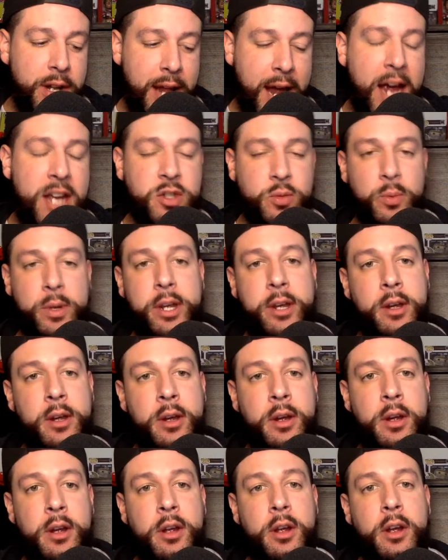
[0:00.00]
last week,
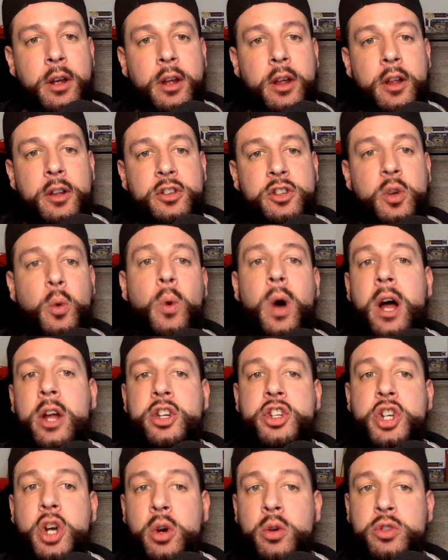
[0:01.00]
Dewan
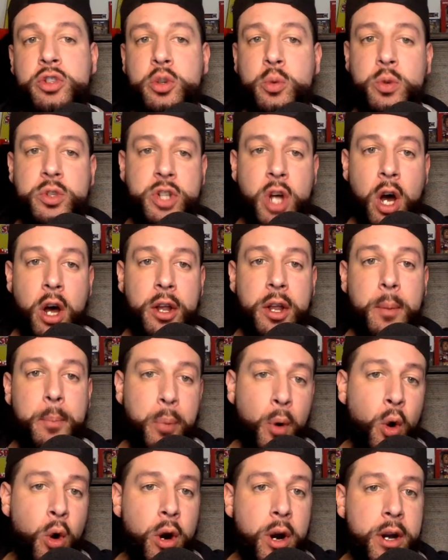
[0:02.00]
Jones, who was on the
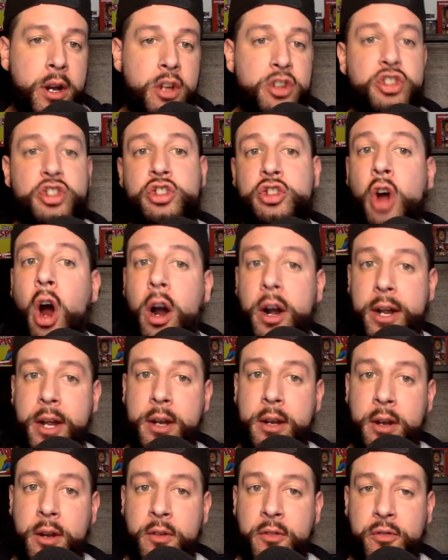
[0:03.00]
board,
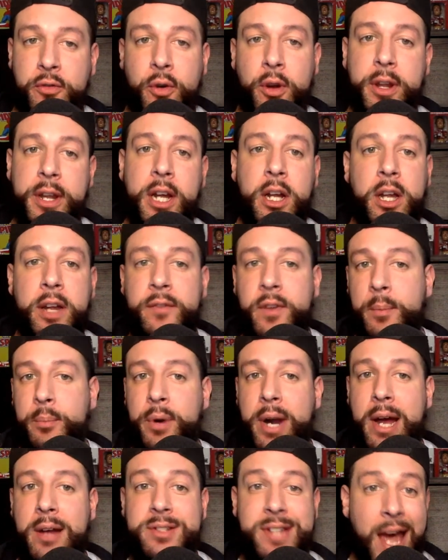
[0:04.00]
started for the Cleveland
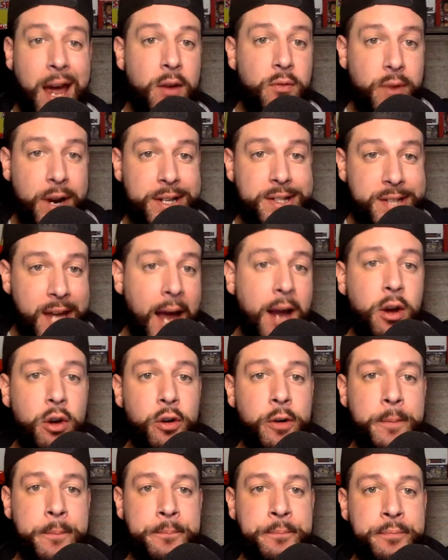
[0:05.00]
Browns at right
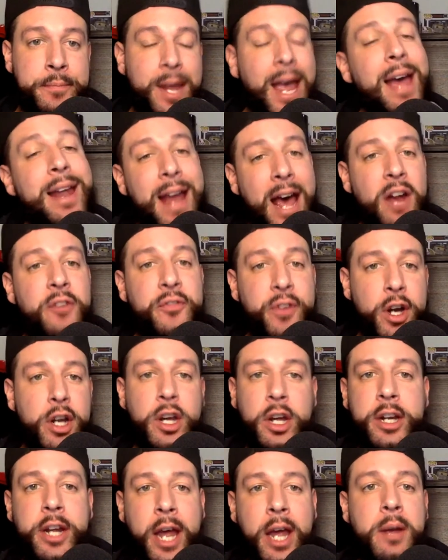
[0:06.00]
tackle and had a very
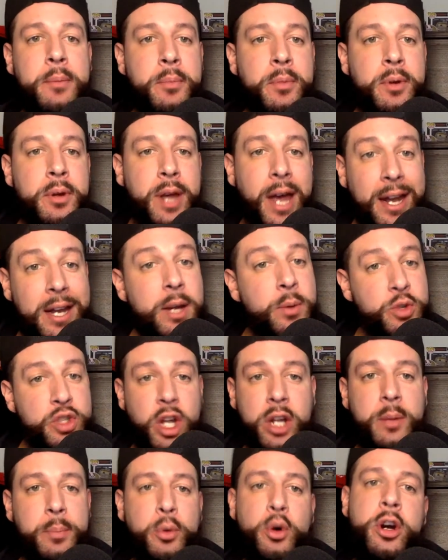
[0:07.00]
good game. And he was
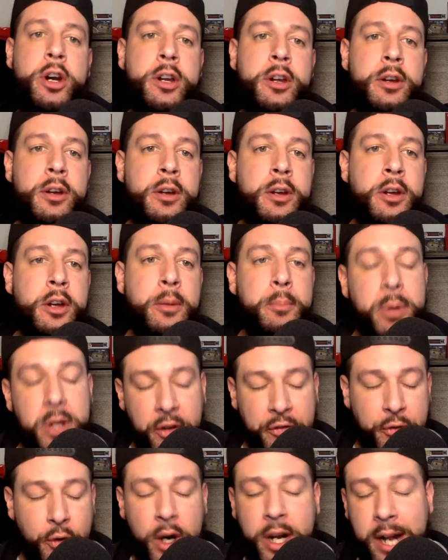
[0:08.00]
on the board. But
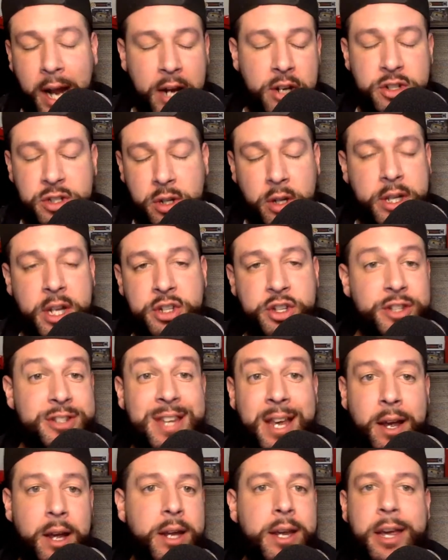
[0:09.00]
the 49ers thought they should
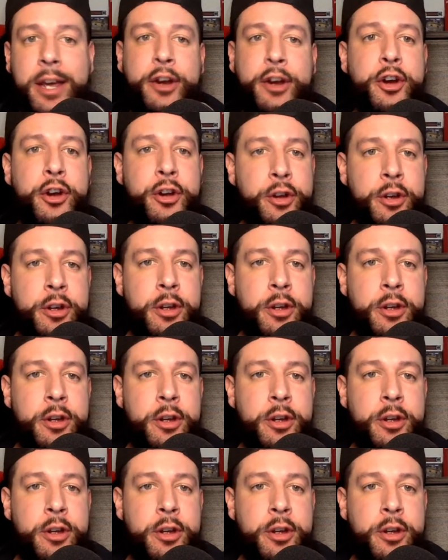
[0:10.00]
take a kicker.